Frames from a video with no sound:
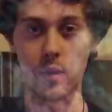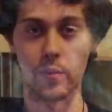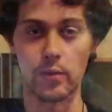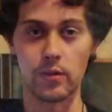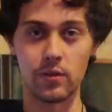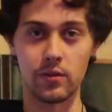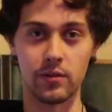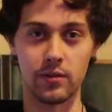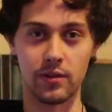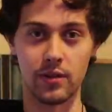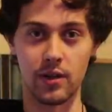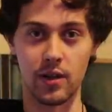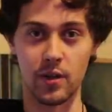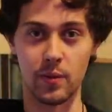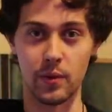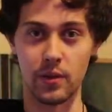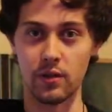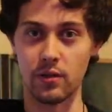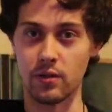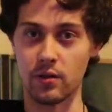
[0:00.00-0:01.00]
bubble,
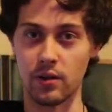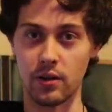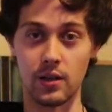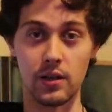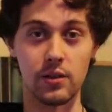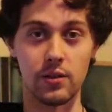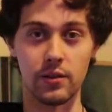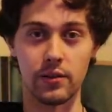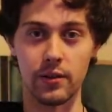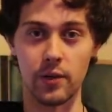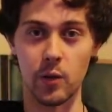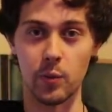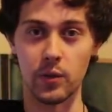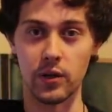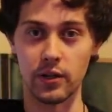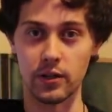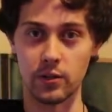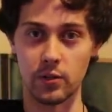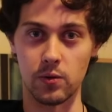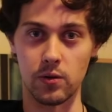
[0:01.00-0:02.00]
um, either in either the
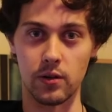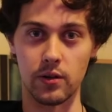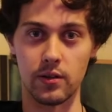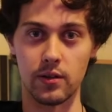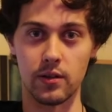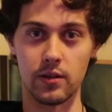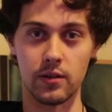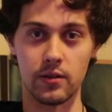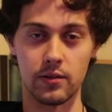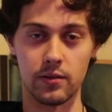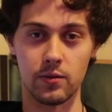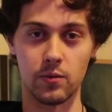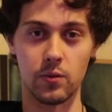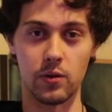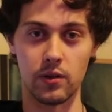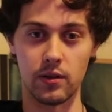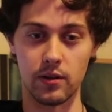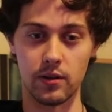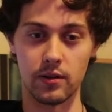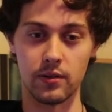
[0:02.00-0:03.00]
openings or in the
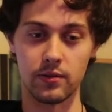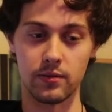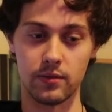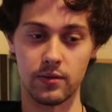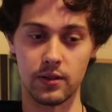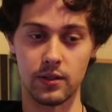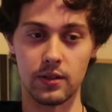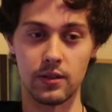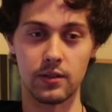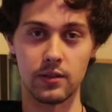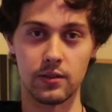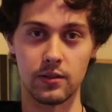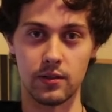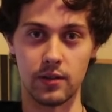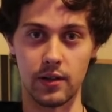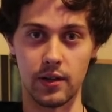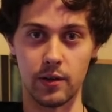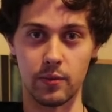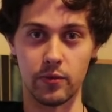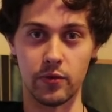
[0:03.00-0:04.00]
where the
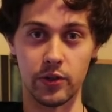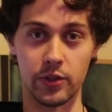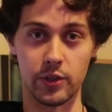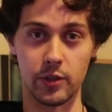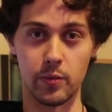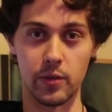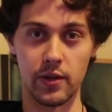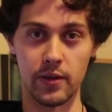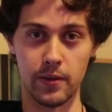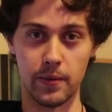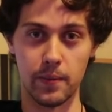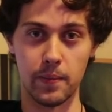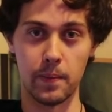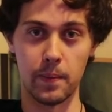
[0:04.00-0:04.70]
um, foot should be.